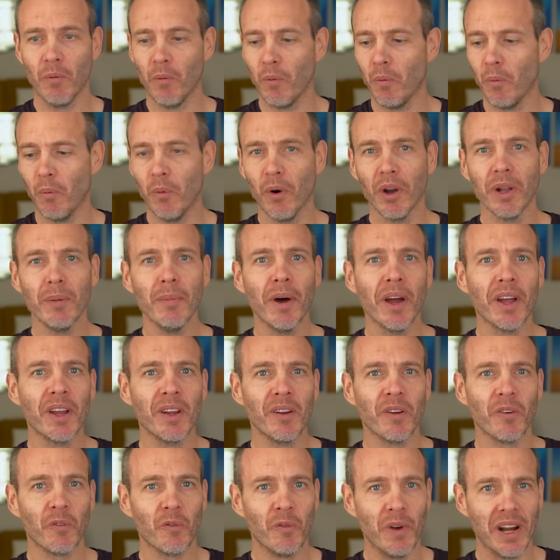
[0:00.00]
What am
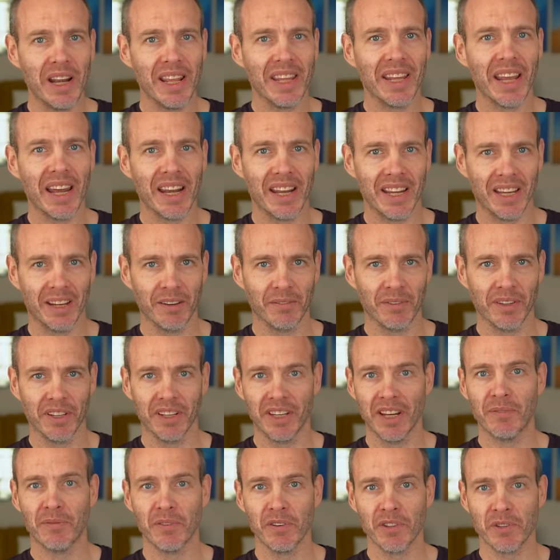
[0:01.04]
I really getting for the
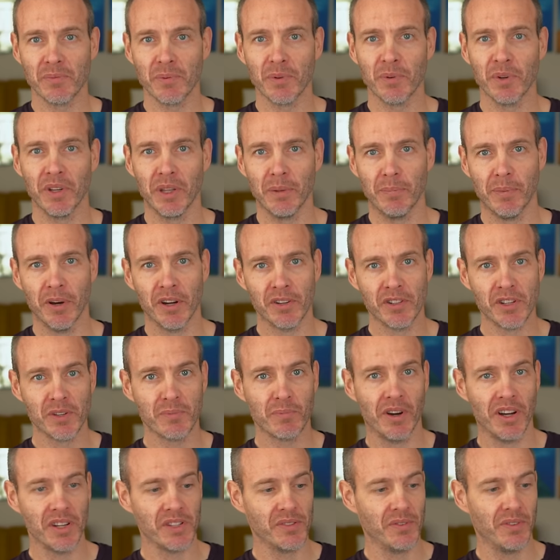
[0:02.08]
difference between the purchase
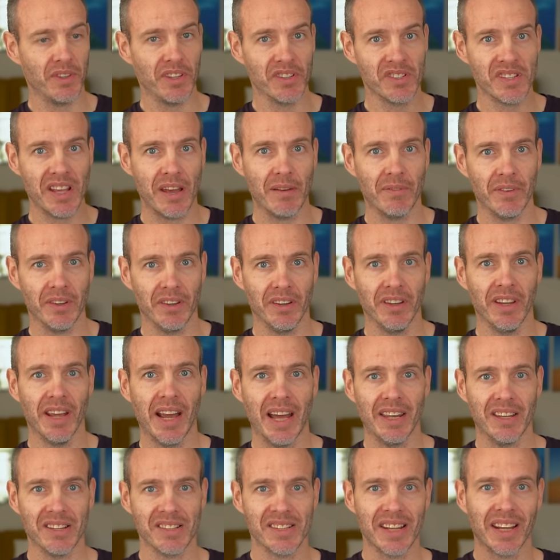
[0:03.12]
price of the 7
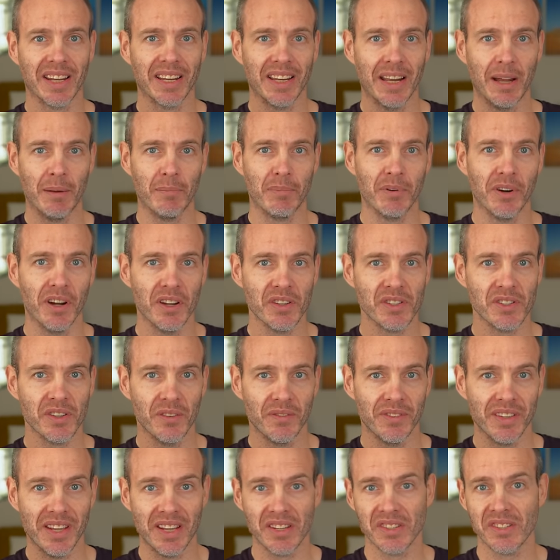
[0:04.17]
and the second-hand price
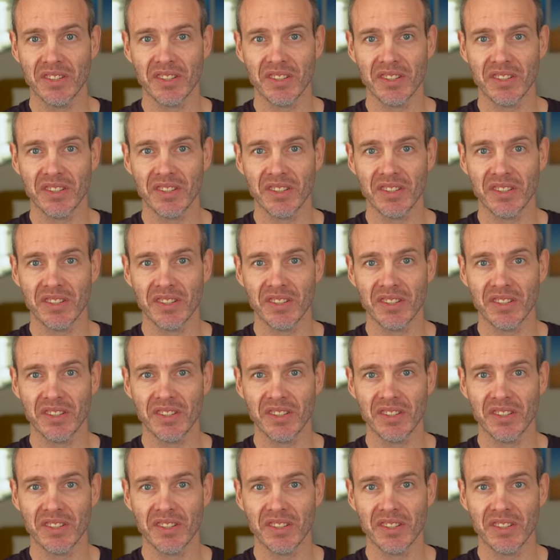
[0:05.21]
of this,